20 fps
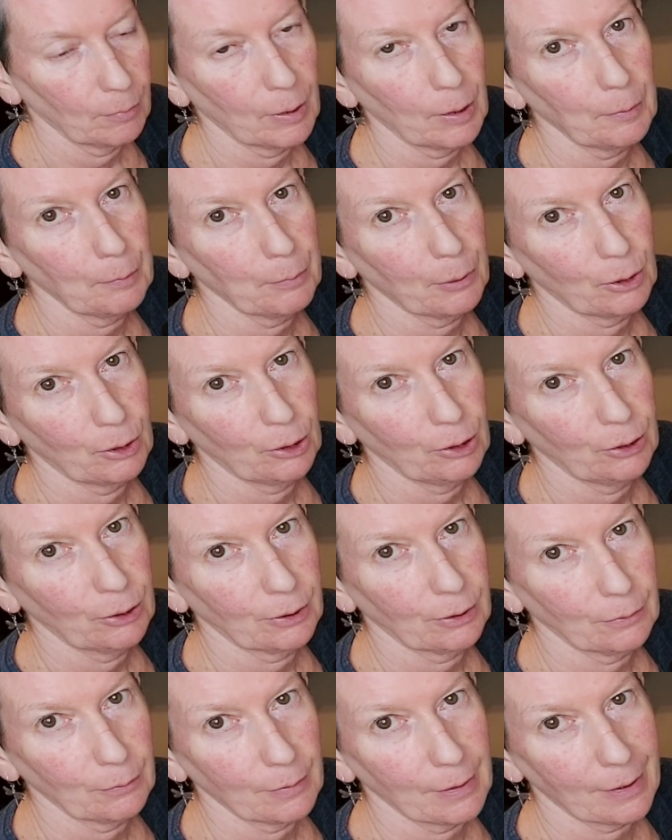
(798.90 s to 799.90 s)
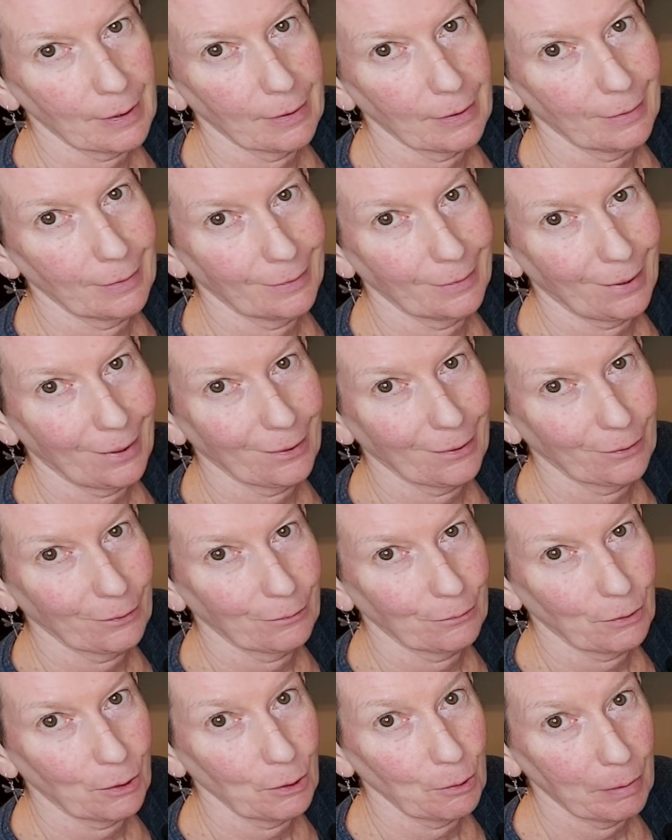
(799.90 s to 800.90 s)
my puller was on
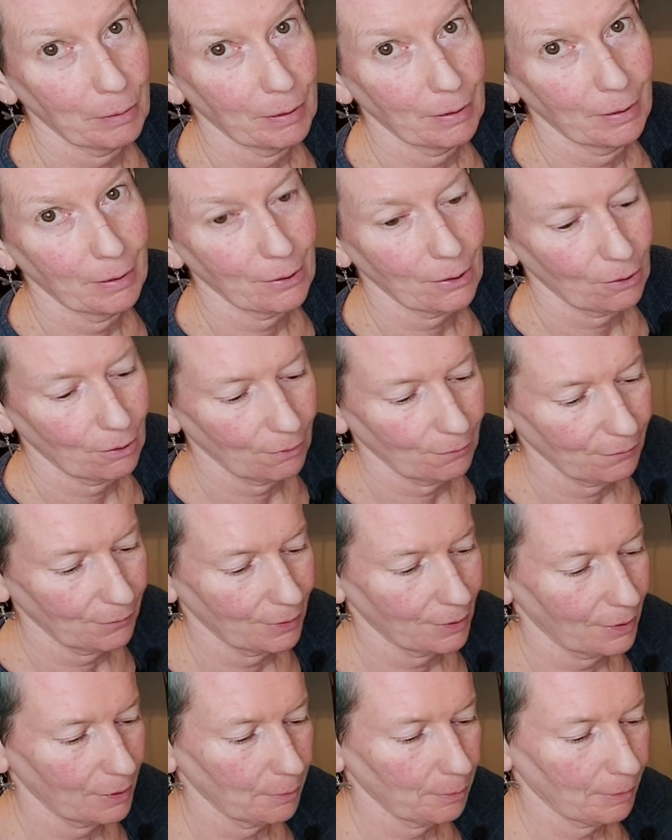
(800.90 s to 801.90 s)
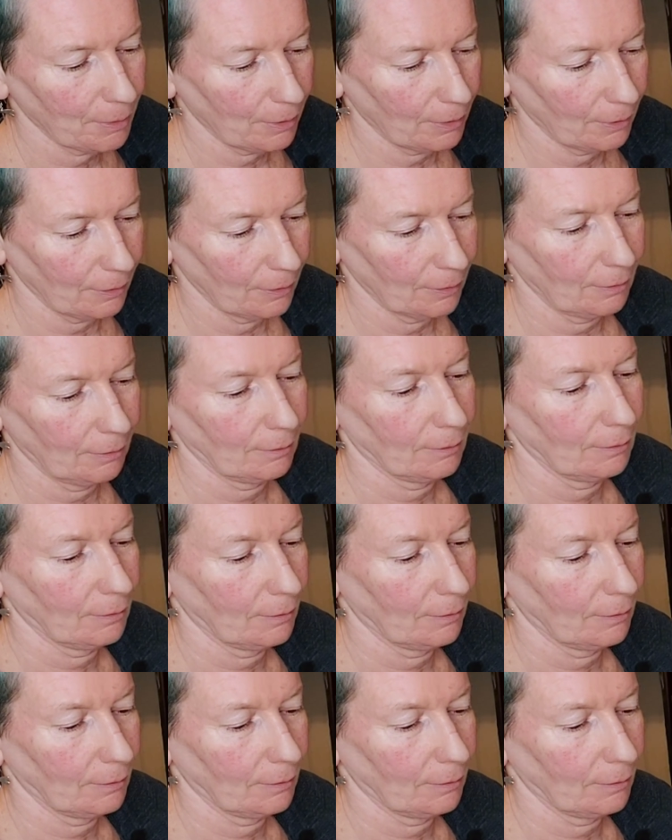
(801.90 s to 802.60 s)
the wrong part of the zipper.